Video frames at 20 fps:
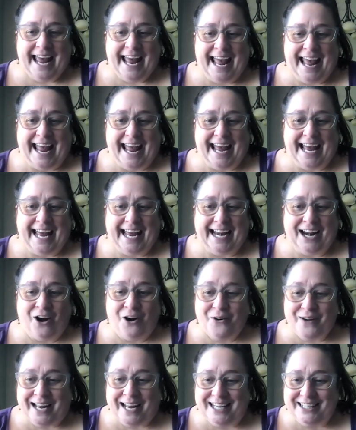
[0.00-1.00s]
And
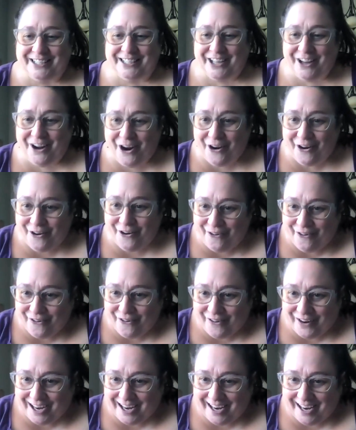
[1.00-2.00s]
oh,
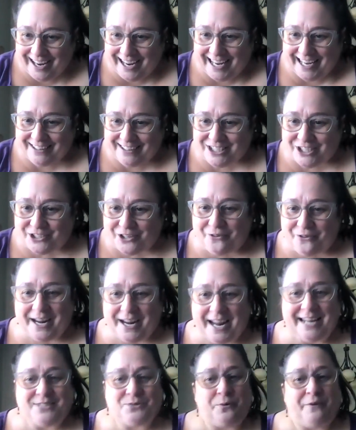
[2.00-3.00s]
hello. So
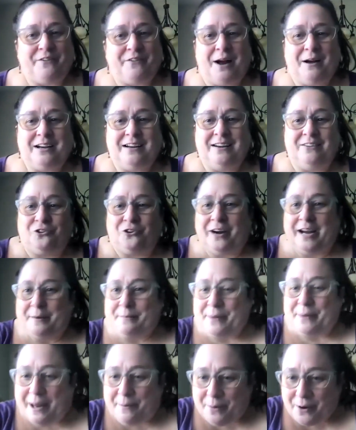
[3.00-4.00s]
nice. We've got great
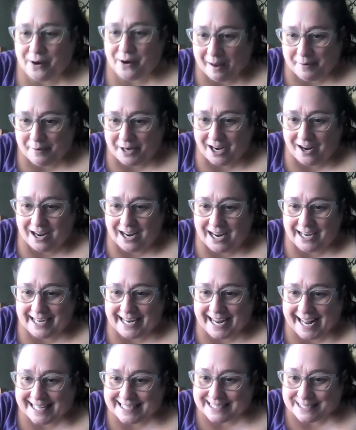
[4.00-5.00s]
people coming on,
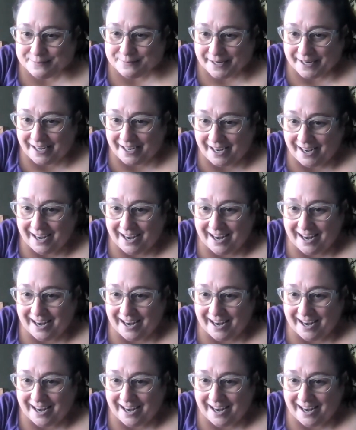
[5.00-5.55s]
Catsby.